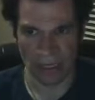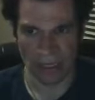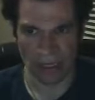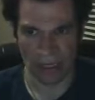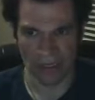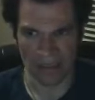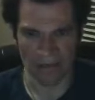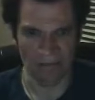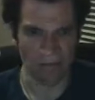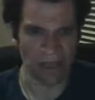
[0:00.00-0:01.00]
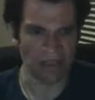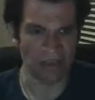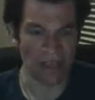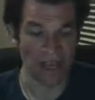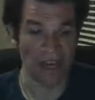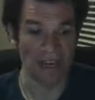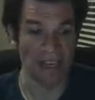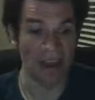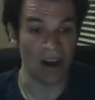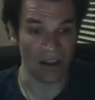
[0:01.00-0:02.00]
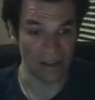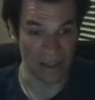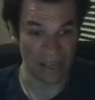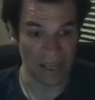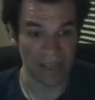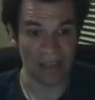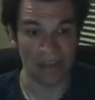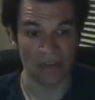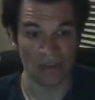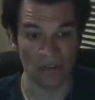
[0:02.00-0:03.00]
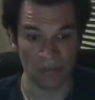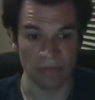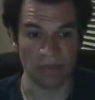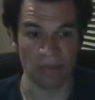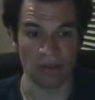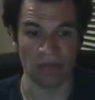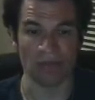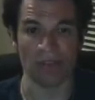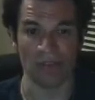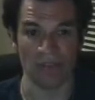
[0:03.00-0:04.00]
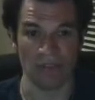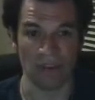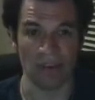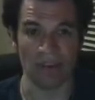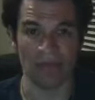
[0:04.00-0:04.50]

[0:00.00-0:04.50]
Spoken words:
it's basically all the sub-solutions of